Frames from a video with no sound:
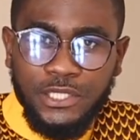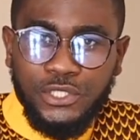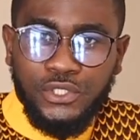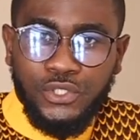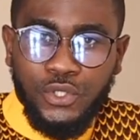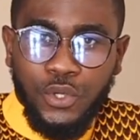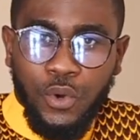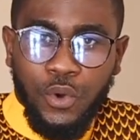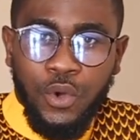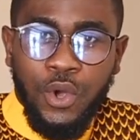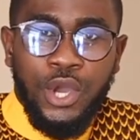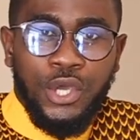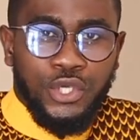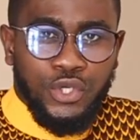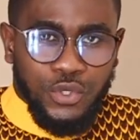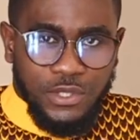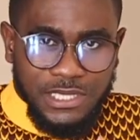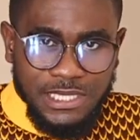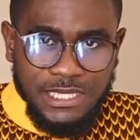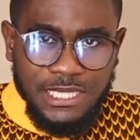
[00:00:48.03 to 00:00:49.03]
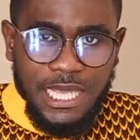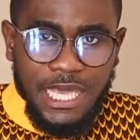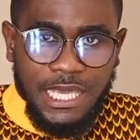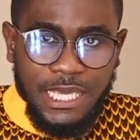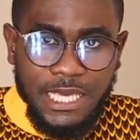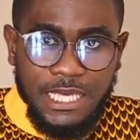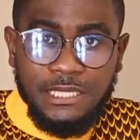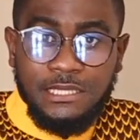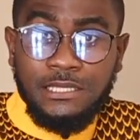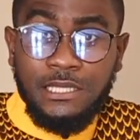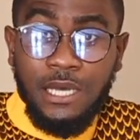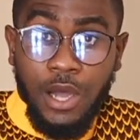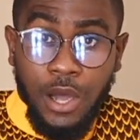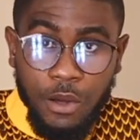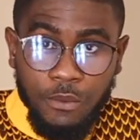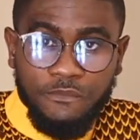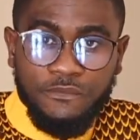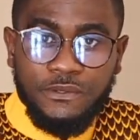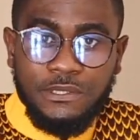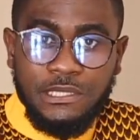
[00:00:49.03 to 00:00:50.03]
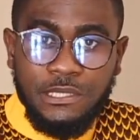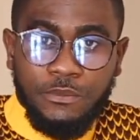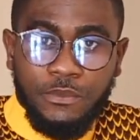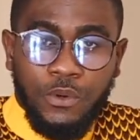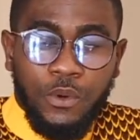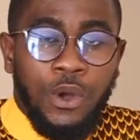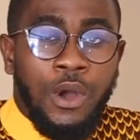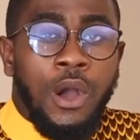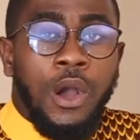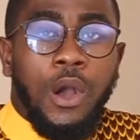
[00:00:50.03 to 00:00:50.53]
sure your stay is comfortable.